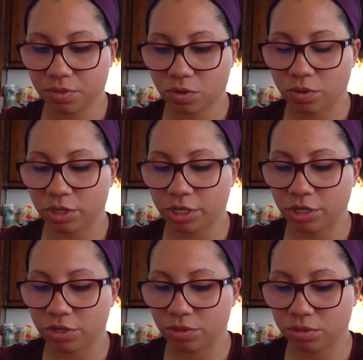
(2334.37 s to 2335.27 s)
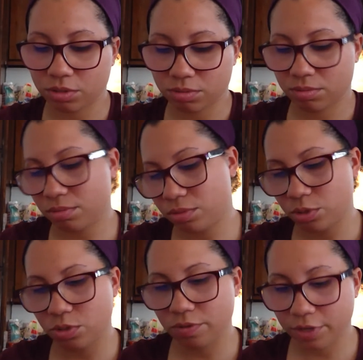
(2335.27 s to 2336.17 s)
Marlena do
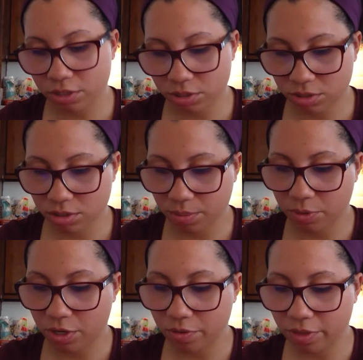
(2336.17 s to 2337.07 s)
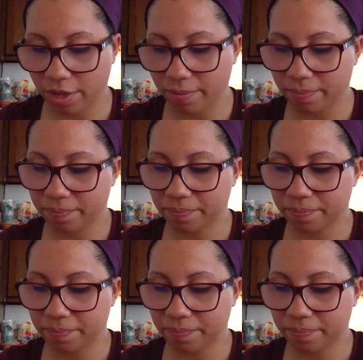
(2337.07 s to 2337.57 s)
2 of each. I'm okay with that.